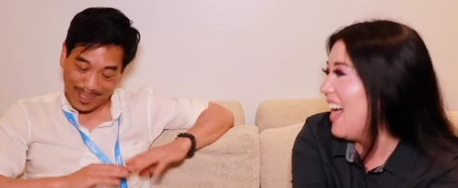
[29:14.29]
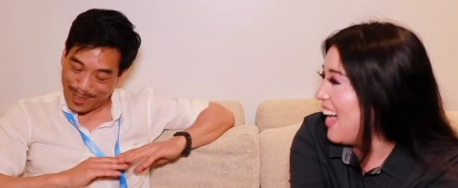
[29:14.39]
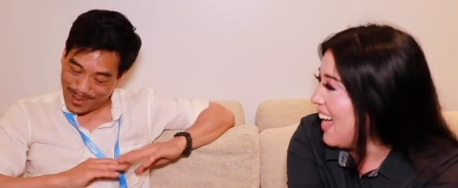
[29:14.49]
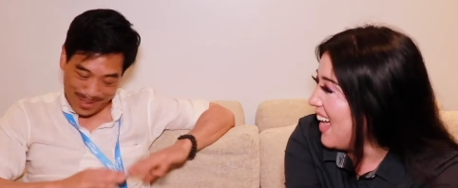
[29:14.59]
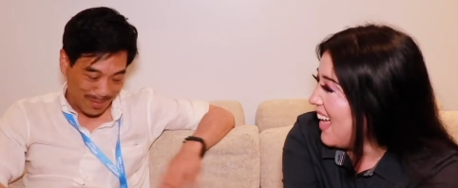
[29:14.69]

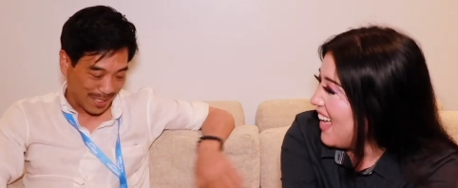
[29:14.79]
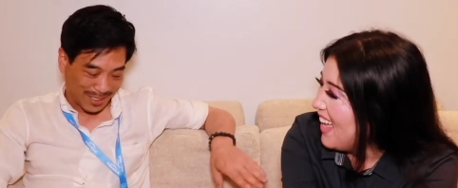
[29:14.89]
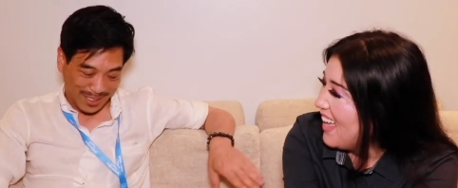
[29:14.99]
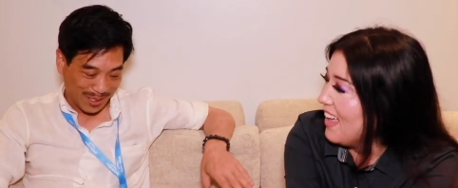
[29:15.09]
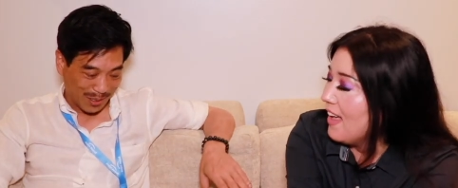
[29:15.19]
Speaker 1: all the
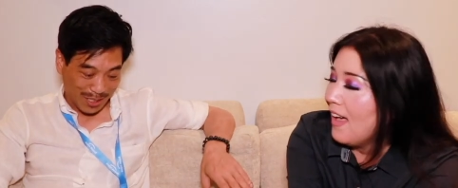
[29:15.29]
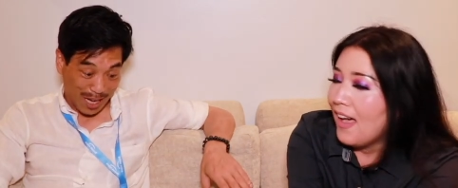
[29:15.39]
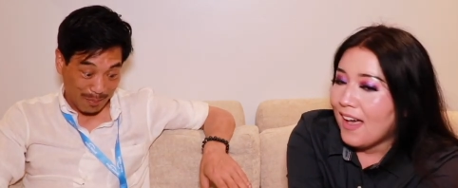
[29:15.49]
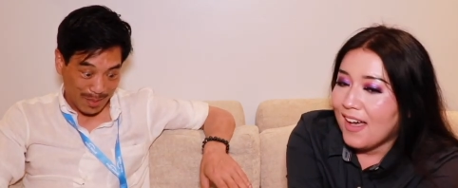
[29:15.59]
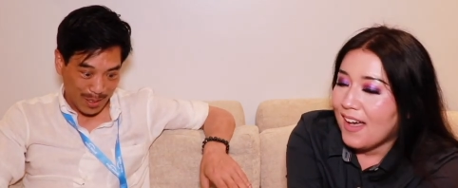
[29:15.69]
American news.
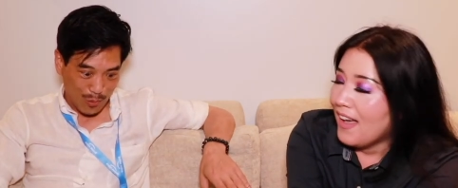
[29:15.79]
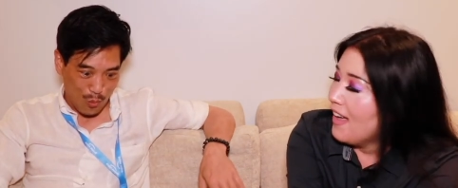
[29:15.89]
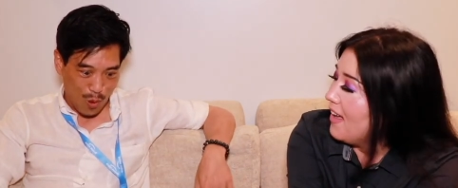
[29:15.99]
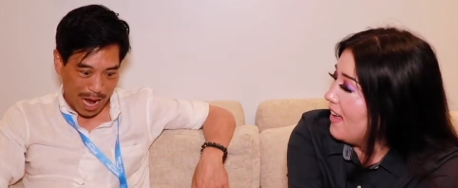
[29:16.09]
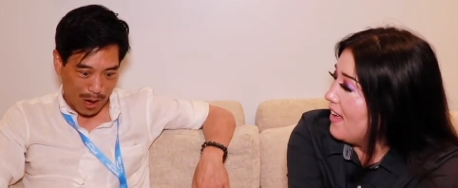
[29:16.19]
I mean,
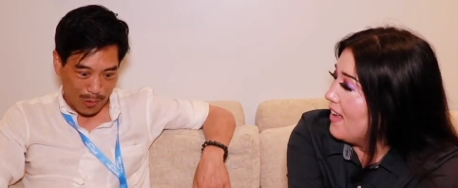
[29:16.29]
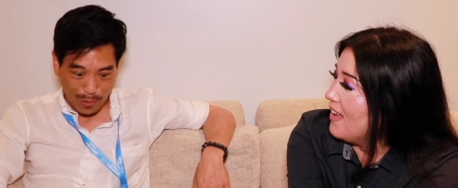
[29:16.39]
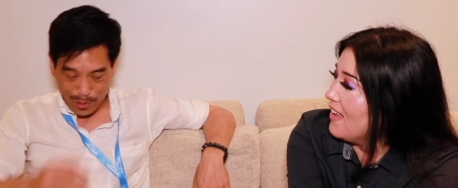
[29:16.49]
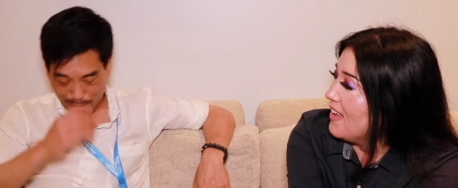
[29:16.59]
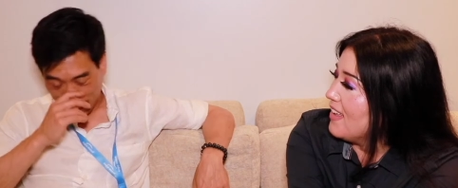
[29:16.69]

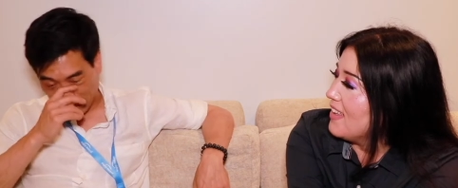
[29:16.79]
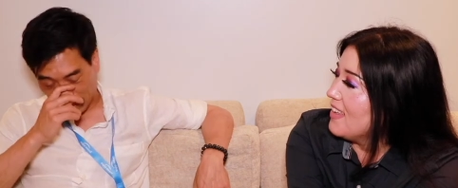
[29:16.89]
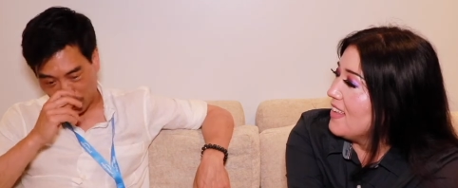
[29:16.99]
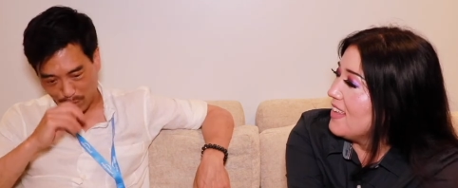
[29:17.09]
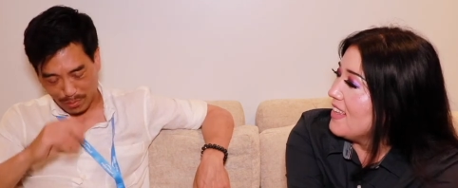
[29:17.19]
wow. It's
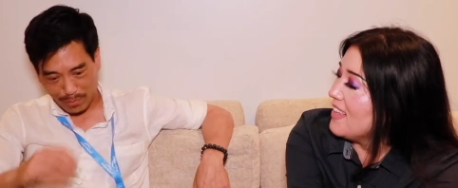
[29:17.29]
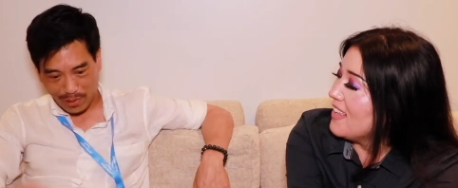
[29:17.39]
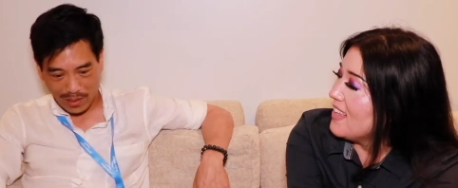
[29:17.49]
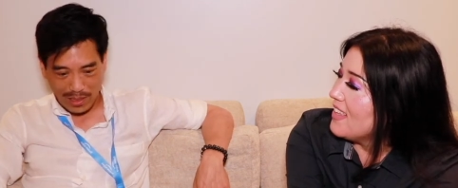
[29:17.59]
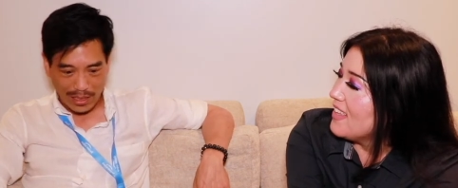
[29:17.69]
like the Super
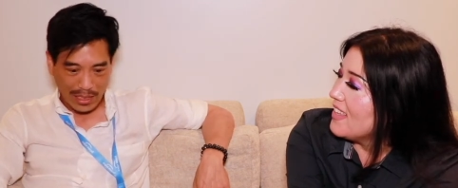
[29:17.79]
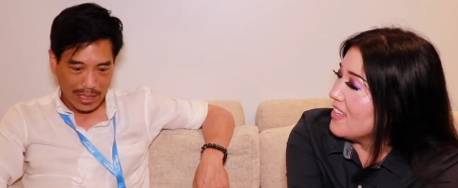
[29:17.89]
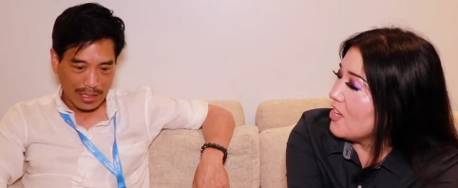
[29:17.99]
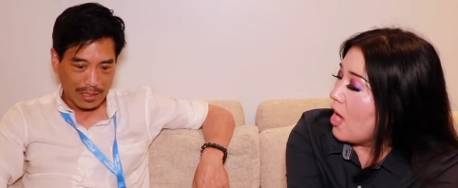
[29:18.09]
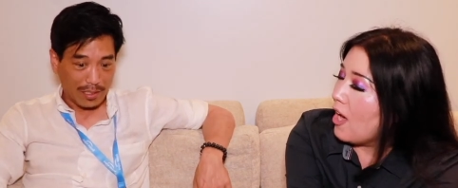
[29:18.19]
Bowl.
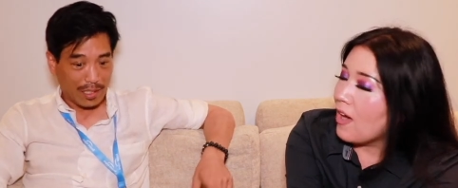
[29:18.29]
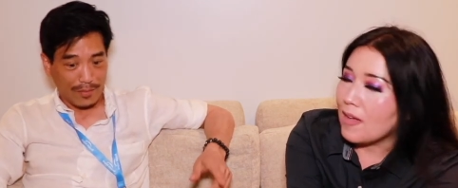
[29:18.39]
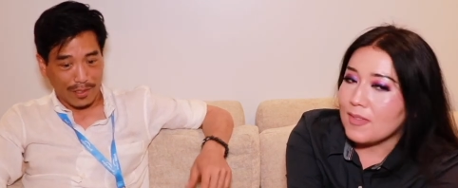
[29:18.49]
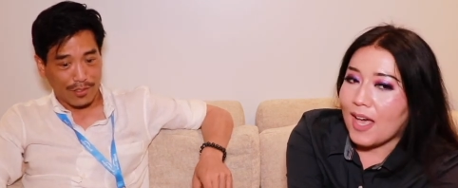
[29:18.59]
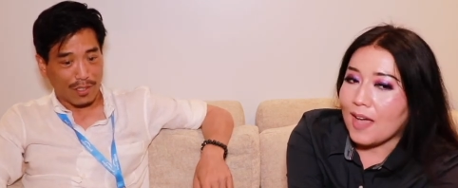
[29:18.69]
Speaker 2: No, I
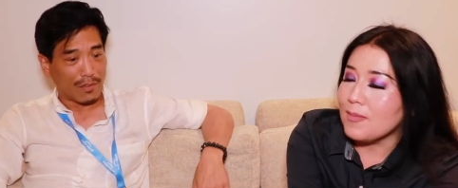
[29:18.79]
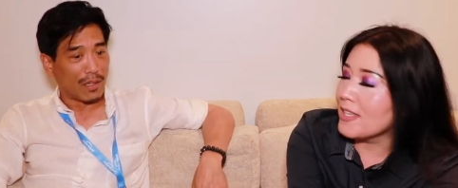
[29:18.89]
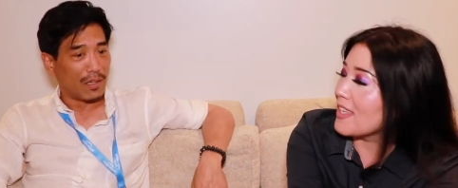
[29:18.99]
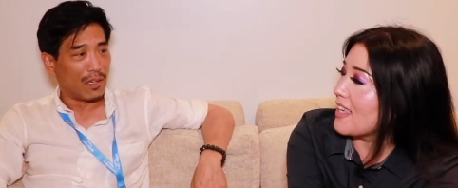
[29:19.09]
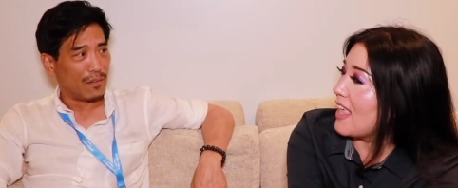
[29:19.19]
think I'm, it's I'm right
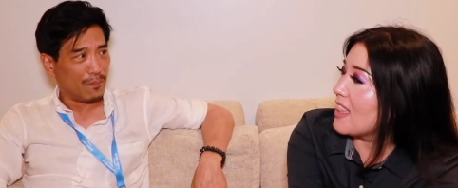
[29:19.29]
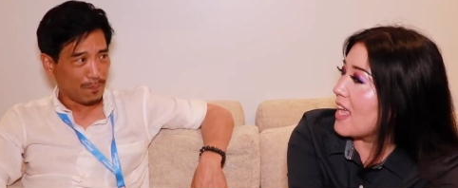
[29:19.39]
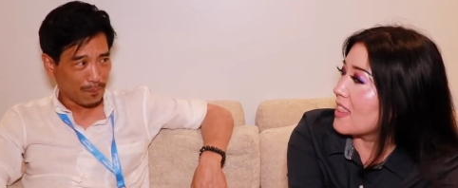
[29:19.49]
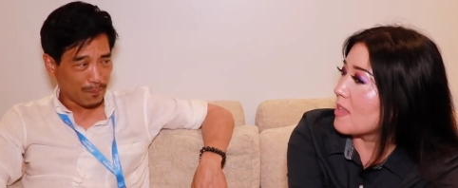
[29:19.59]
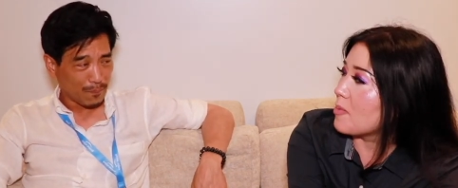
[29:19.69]
looking at
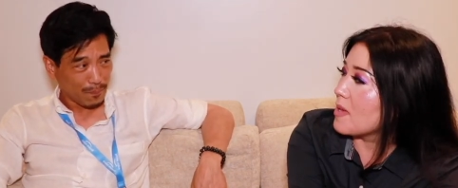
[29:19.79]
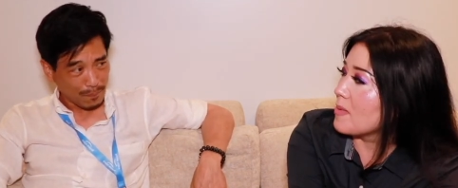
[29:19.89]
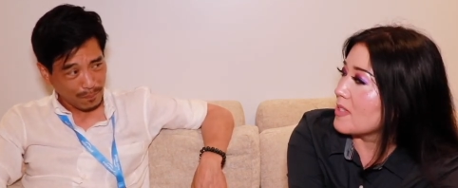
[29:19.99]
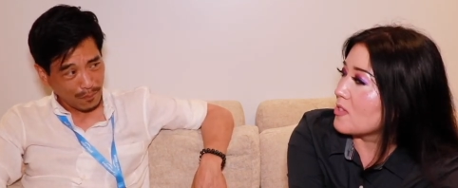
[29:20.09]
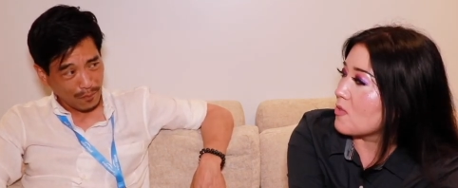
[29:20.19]
like the
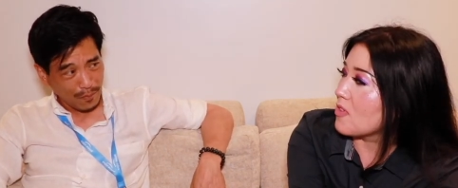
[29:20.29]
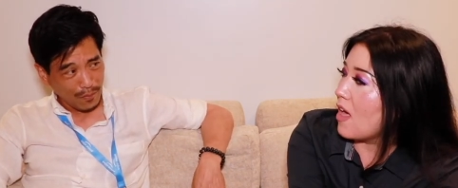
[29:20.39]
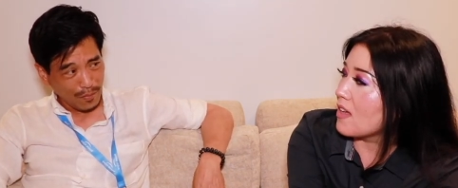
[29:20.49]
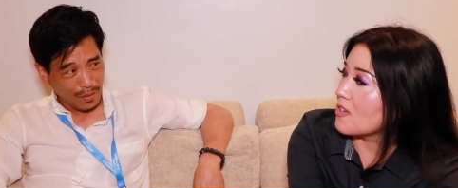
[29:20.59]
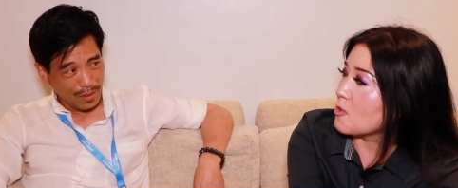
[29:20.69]
people in Sri
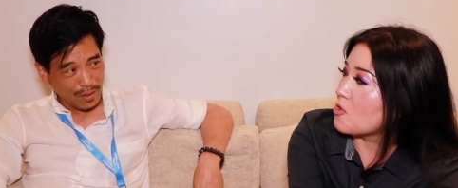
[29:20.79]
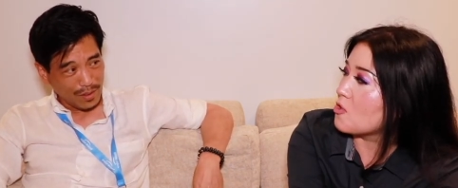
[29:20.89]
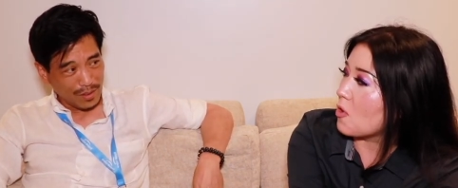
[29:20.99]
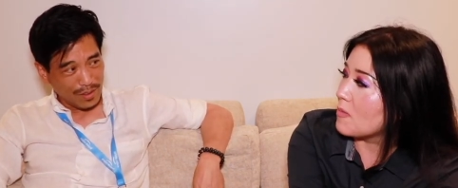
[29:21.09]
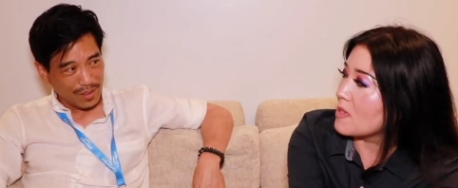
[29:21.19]
Lanka who
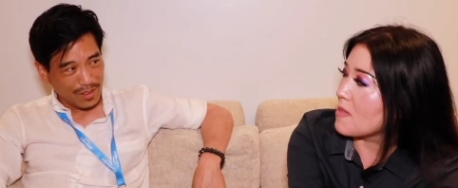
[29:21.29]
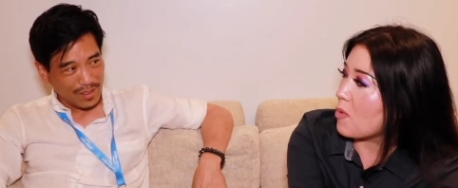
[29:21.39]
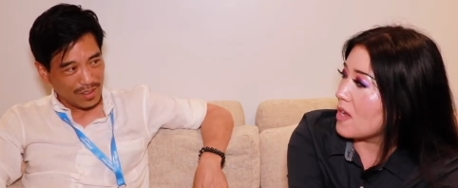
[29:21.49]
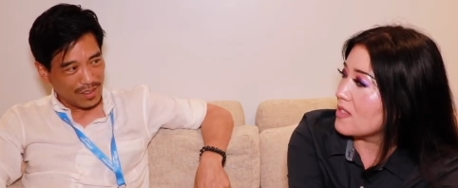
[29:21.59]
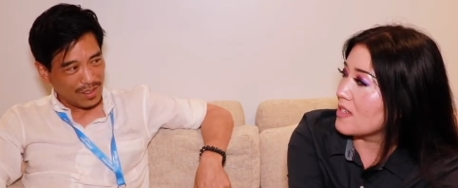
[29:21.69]
stormed the
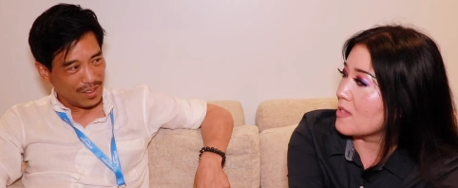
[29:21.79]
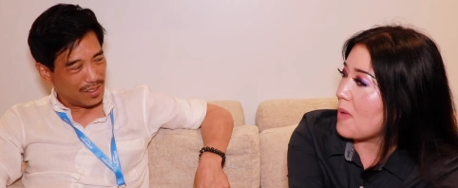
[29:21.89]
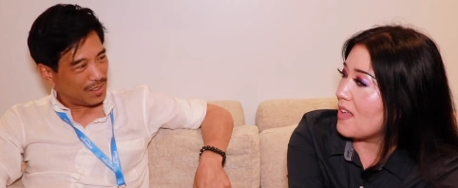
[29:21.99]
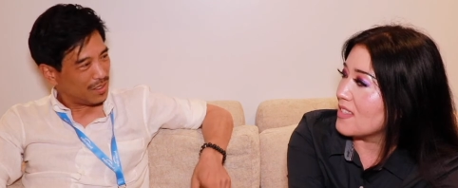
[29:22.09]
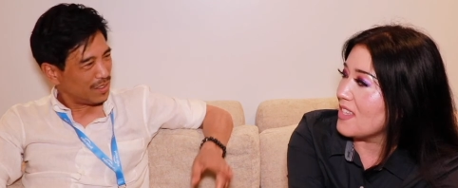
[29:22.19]
president's
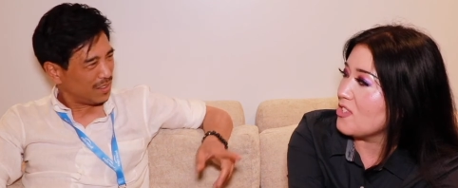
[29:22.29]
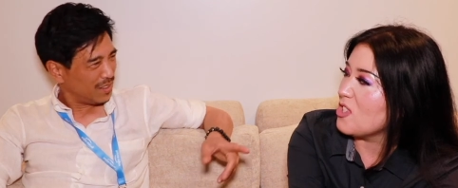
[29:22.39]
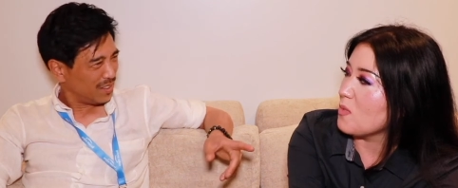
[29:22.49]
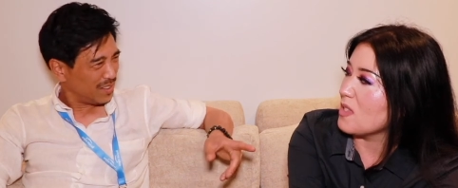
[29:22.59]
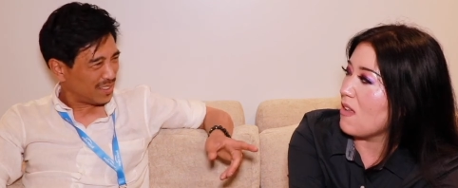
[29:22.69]
palace. That
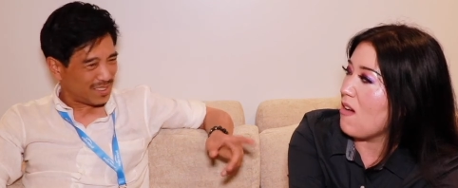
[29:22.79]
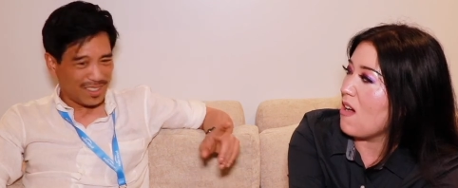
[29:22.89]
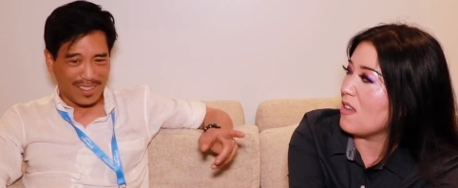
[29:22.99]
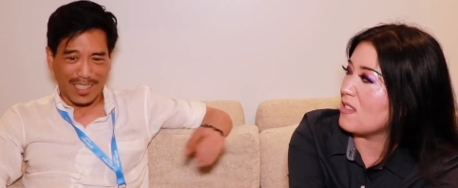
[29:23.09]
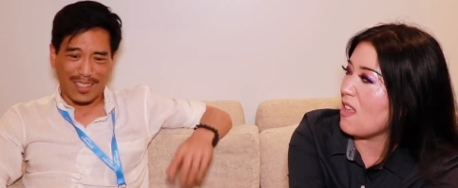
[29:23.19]
shit was
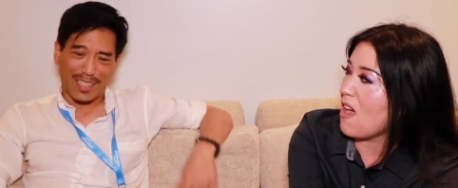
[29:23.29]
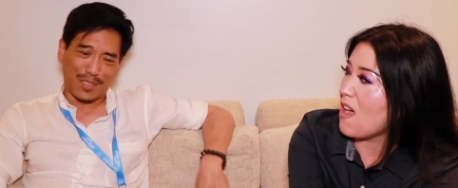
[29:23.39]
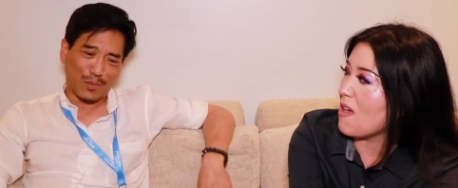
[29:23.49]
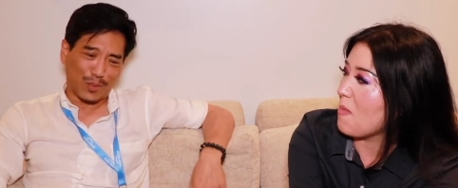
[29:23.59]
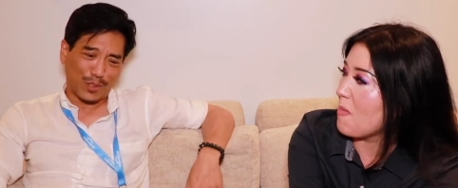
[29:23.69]
Speaker 1: awesome. See, that, that's more